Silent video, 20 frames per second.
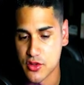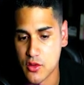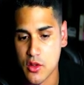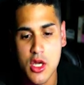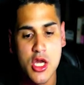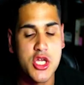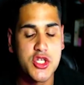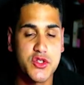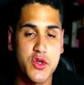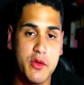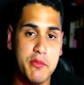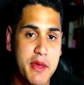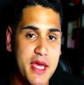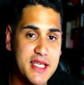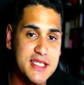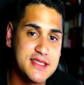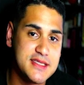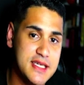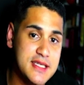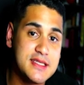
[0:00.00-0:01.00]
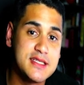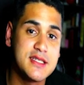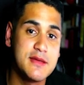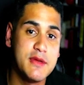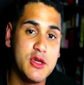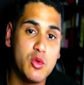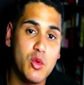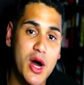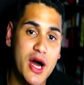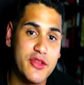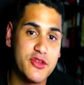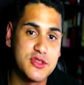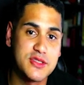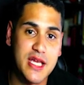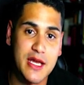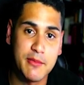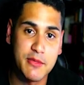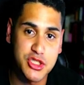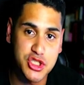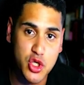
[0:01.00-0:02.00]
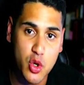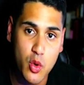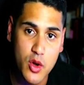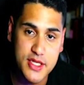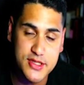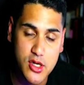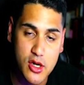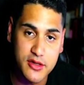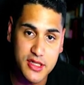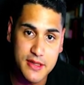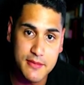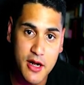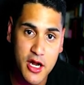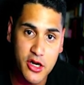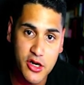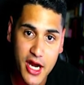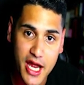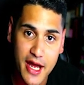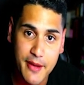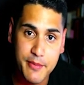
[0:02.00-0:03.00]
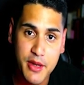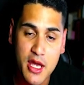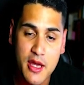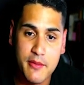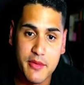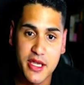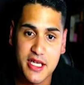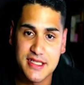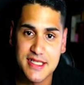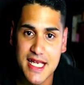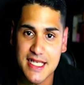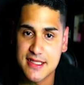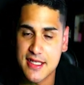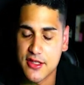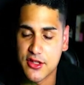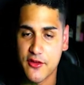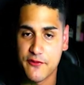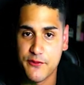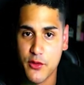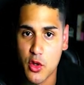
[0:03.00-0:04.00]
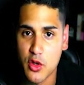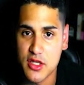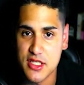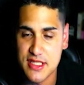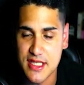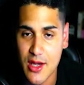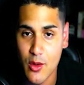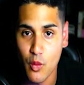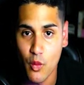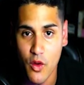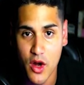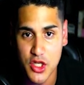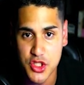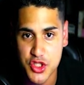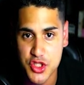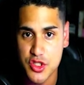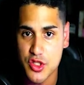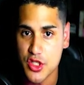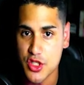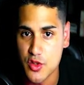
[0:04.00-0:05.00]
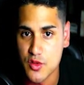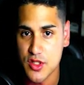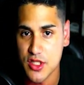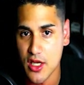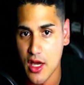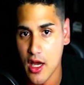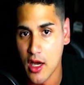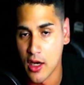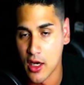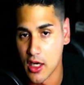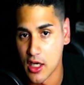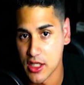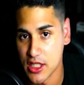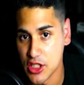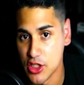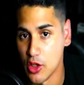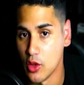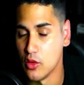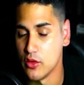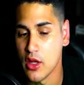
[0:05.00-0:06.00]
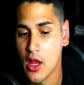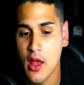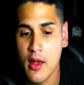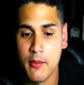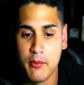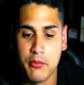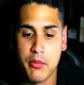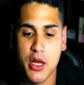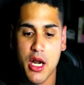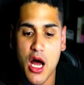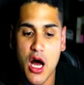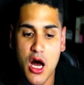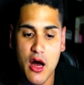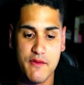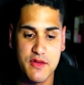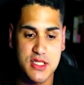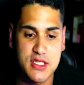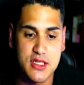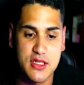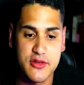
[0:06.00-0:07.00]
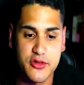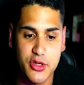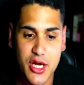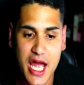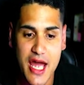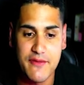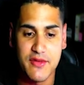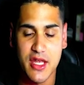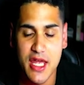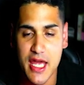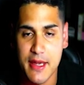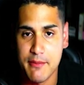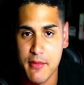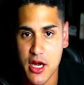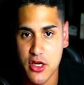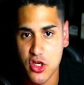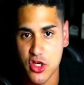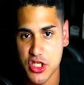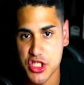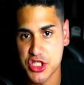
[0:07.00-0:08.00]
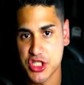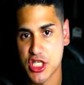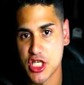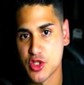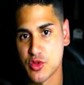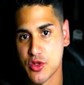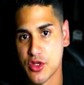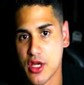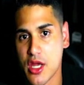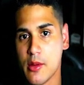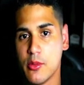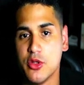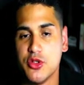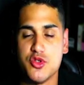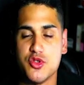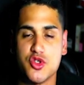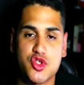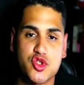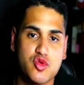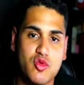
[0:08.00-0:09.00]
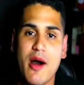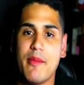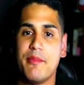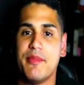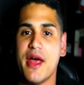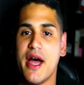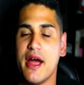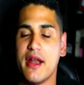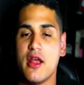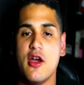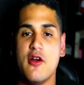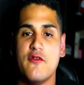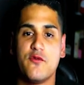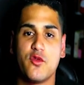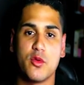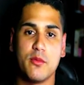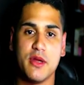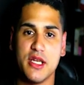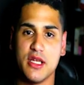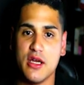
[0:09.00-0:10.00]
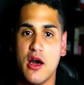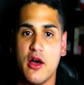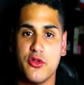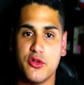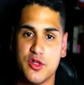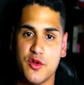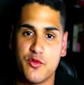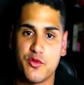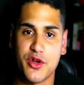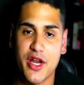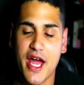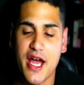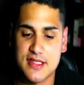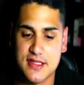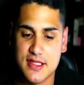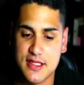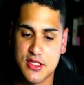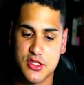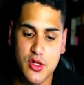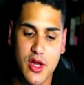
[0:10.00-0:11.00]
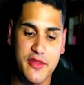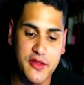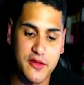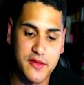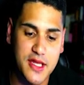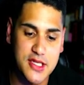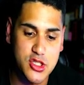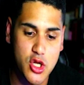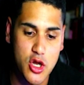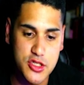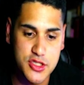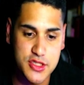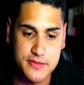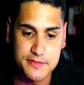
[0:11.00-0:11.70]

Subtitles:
So it makes sense to me why there's not much coins on the Maiar app, because that's not the focus. They want you to use EGLD. But obviously, they're having a Maiar exchange where you're able to swap that for many other different assets. So I think that's awesome.